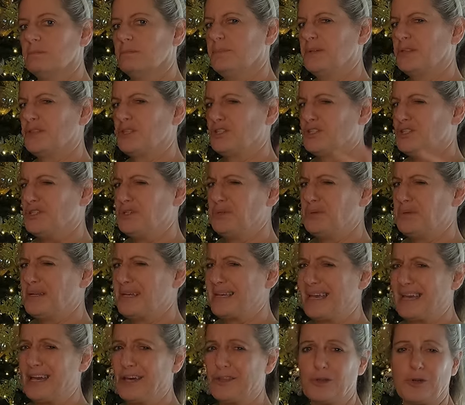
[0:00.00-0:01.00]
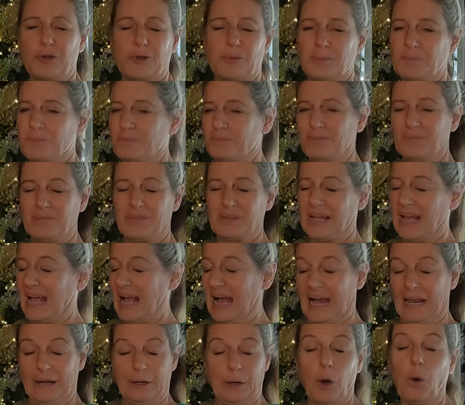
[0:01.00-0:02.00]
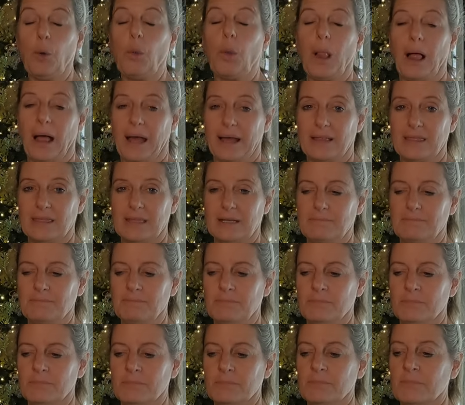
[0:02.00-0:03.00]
but the two together, I don't like them.